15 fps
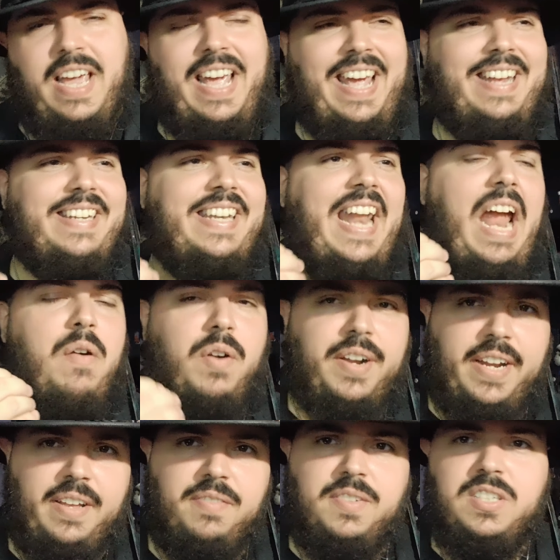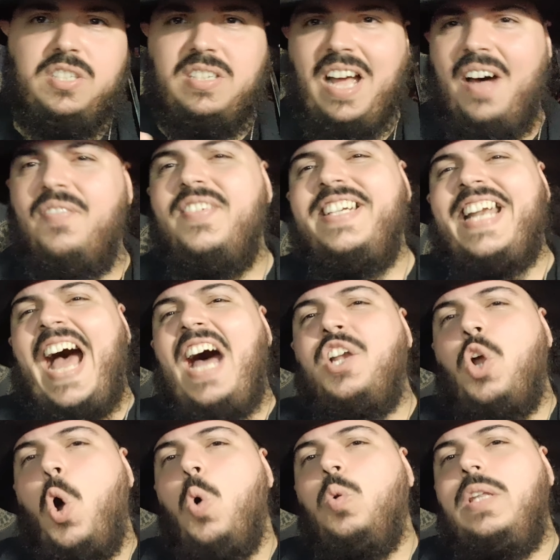in narrative stuff,
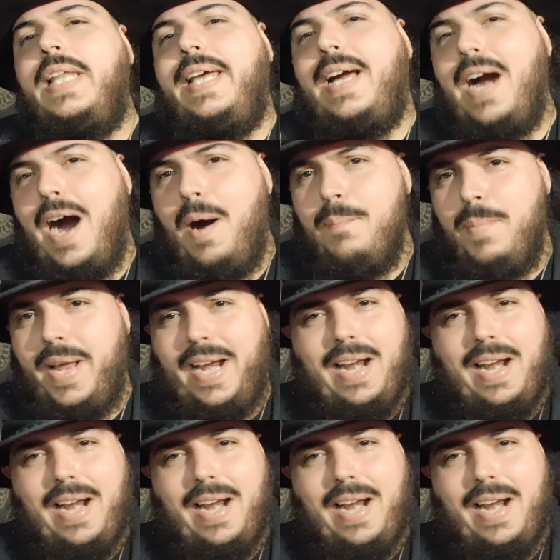not only combat,